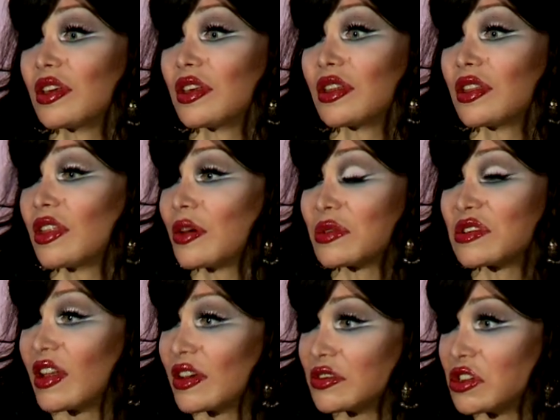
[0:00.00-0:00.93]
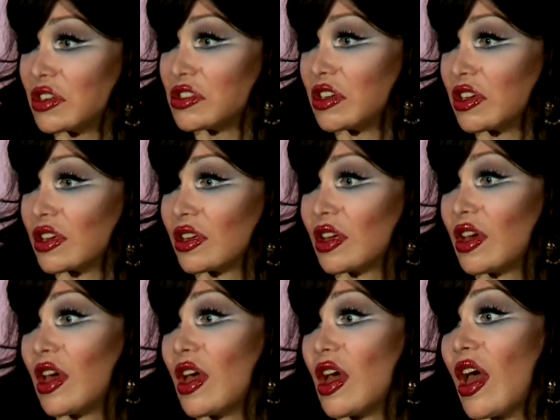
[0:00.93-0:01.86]
that was life changing.
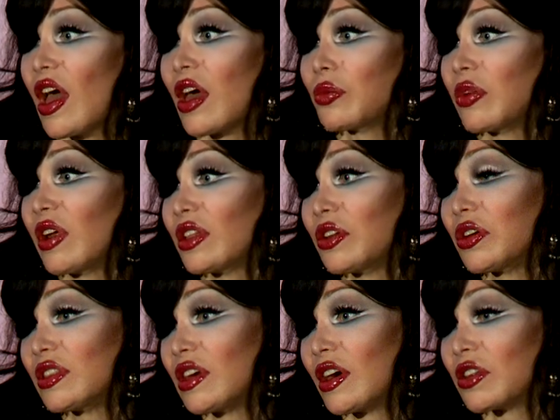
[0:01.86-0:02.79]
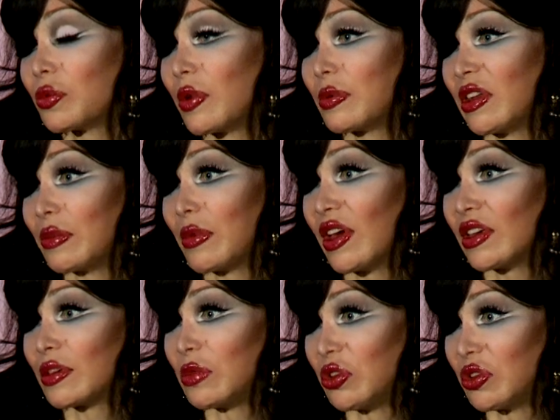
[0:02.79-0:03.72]
And when I look at the other women in my
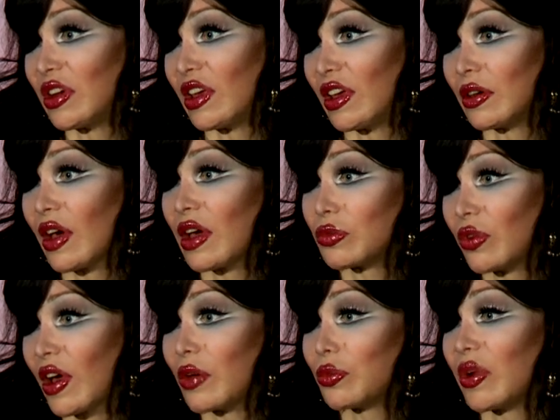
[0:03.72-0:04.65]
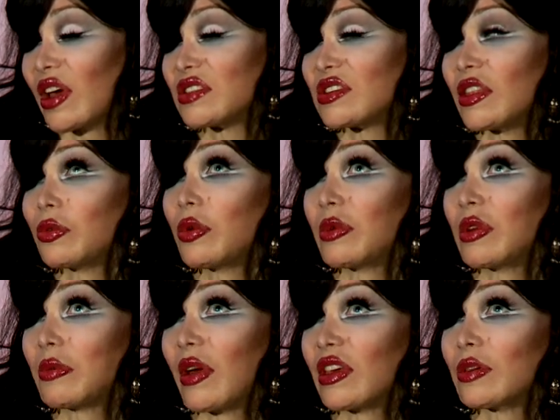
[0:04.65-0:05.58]
community, I, when, I, when I say the women in
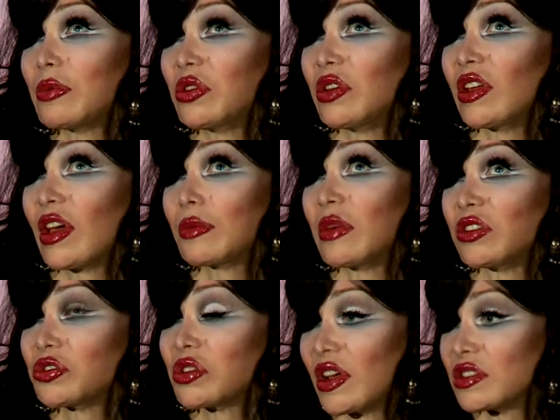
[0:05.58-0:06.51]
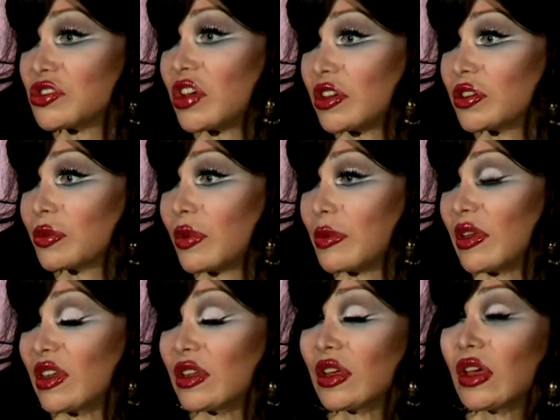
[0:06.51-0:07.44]
my community, I mean transgendered
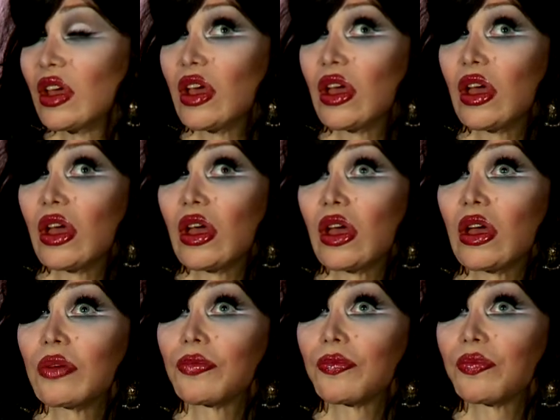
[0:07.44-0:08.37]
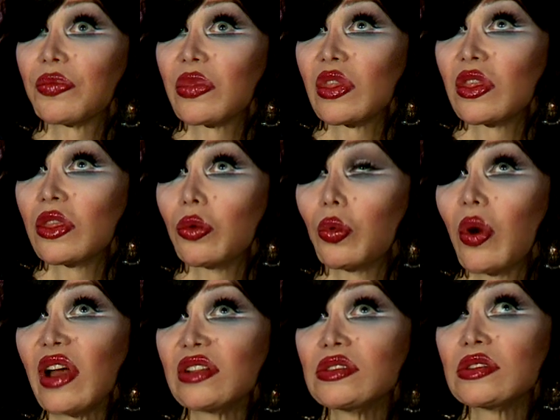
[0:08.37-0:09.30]
women. The
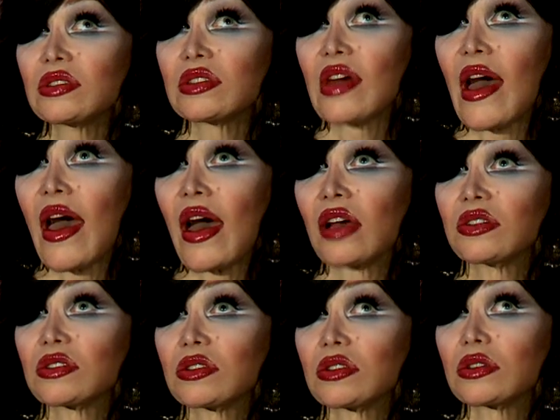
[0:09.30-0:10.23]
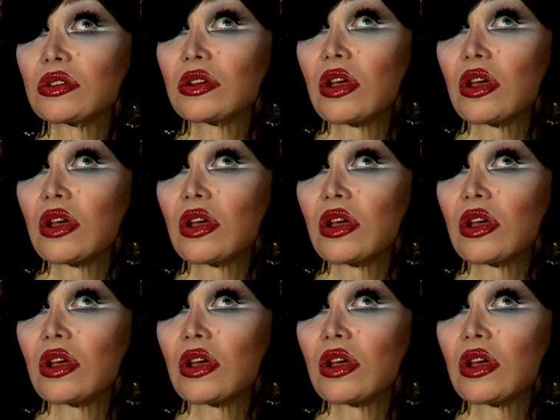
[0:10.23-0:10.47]
ones that